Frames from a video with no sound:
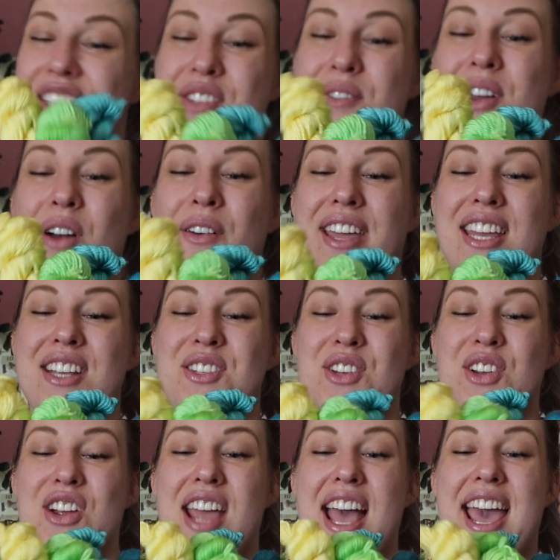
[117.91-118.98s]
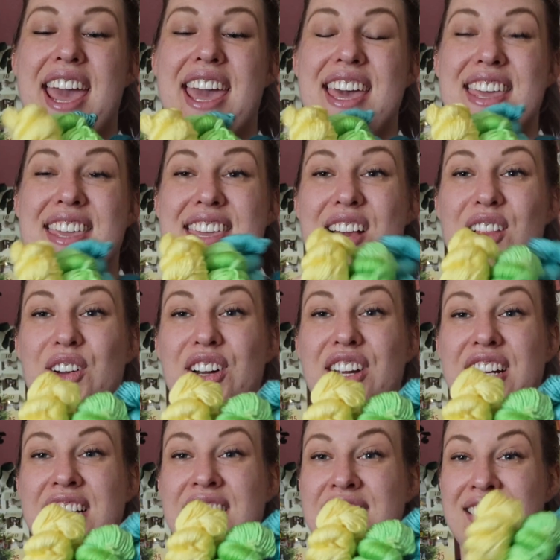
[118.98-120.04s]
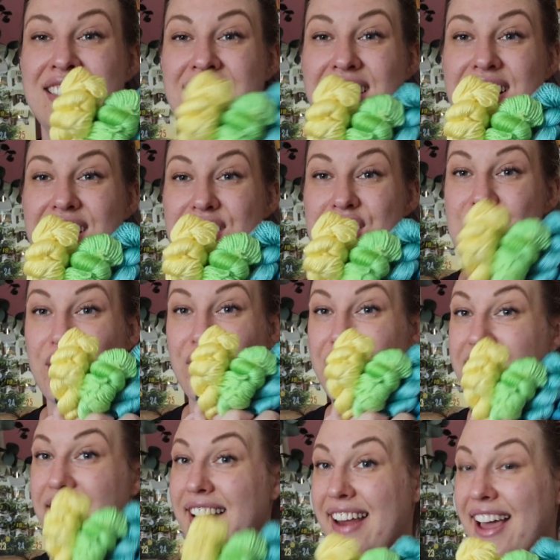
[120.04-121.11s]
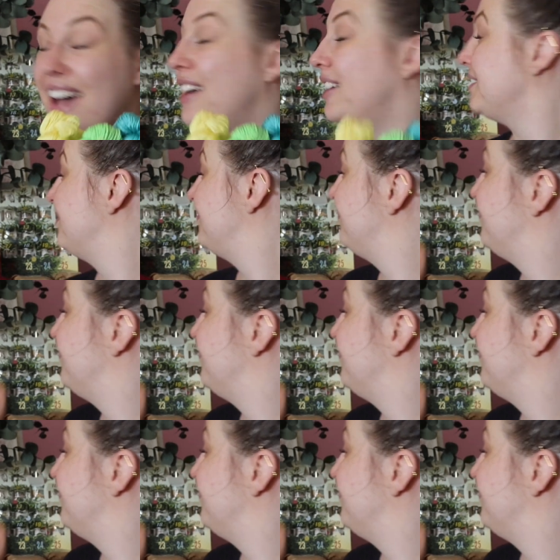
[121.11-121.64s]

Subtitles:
So we're going into a yellow tone now.